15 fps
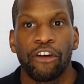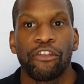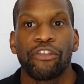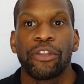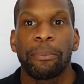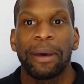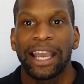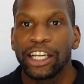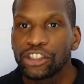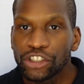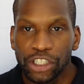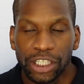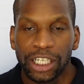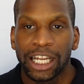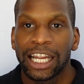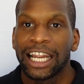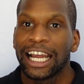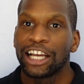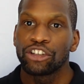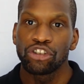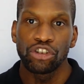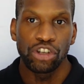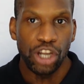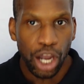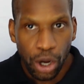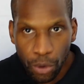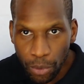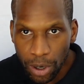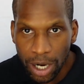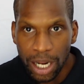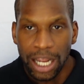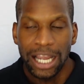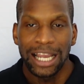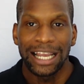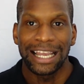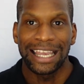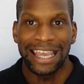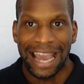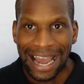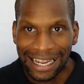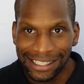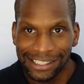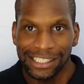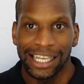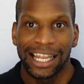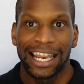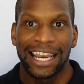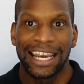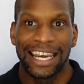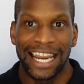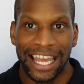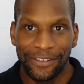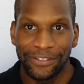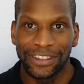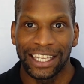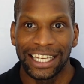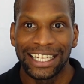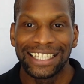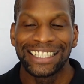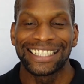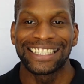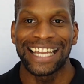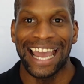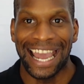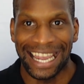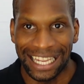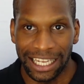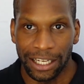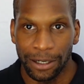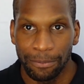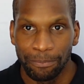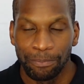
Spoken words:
the patient has no gas left in the tank.